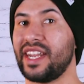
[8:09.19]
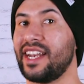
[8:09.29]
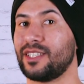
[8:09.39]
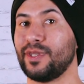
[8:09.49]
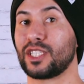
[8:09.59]
that
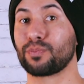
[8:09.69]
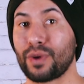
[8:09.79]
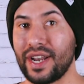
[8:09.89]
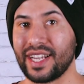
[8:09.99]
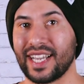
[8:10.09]
has been
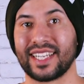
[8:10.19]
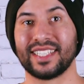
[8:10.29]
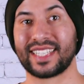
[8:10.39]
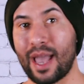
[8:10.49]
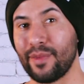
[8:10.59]
spreading and
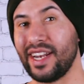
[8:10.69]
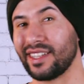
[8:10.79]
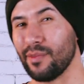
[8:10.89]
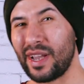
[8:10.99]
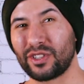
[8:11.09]

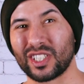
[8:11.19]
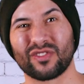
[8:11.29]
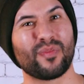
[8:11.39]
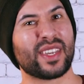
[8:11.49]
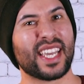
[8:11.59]
contaminating the Matrix from the